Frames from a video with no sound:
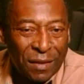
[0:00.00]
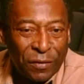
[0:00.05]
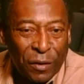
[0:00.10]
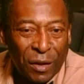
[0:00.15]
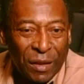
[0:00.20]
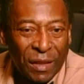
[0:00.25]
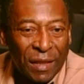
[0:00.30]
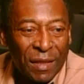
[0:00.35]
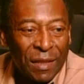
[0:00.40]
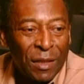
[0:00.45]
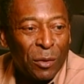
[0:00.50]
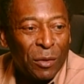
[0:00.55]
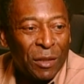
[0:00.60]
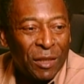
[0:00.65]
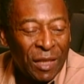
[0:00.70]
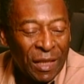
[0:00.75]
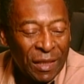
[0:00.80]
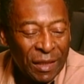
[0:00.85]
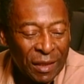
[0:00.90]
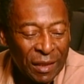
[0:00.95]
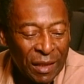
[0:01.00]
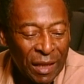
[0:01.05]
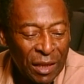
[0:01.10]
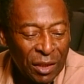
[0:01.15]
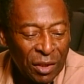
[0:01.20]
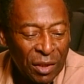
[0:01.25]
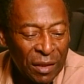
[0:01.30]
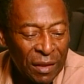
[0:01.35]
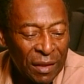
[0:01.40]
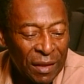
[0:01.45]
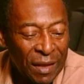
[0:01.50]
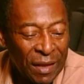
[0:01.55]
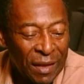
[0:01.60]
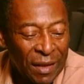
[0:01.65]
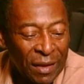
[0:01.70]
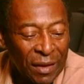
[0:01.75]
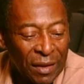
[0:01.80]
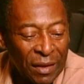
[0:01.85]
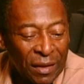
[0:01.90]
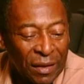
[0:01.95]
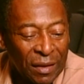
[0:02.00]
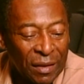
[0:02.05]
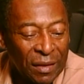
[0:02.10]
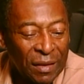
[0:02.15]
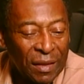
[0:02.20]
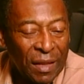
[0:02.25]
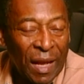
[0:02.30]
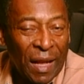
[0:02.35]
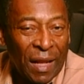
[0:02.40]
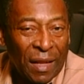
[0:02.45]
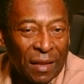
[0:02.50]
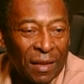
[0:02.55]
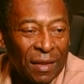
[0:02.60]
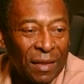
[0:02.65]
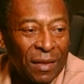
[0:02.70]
for the new generation. Then